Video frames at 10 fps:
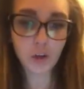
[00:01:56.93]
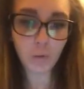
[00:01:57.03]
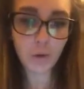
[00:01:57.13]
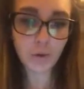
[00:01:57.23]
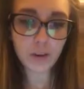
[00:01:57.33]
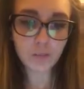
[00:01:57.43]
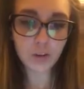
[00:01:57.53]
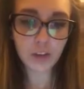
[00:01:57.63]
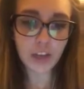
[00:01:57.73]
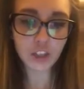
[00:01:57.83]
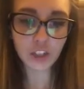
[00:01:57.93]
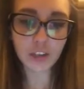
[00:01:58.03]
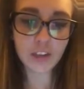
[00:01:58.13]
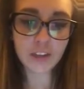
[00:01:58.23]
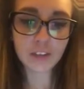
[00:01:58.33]
One-way communication
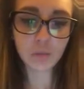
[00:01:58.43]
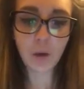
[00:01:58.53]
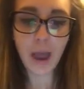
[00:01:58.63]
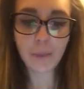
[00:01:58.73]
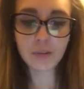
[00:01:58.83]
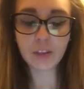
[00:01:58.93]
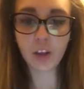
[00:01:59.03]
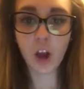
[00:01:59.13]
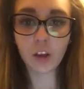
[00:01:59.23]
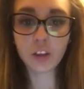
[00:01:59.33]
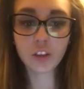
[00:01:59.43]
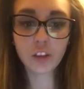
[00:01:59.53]
is what happens in college.